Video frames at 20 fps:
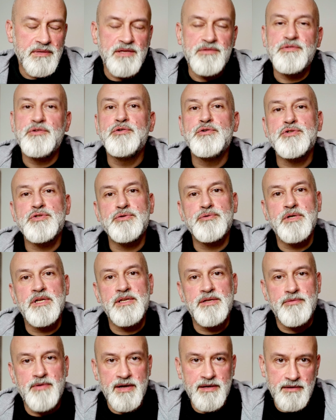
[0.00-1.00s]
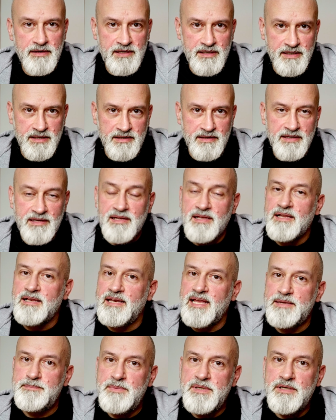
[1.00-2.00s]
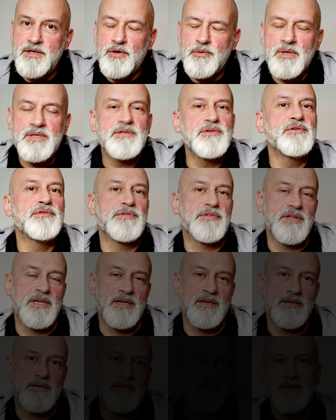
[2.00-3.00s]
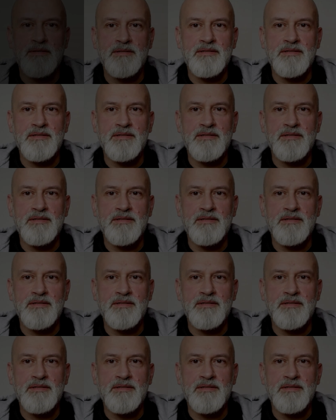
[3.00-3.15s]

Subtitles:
if you shoot it regularly. Let me know what you think.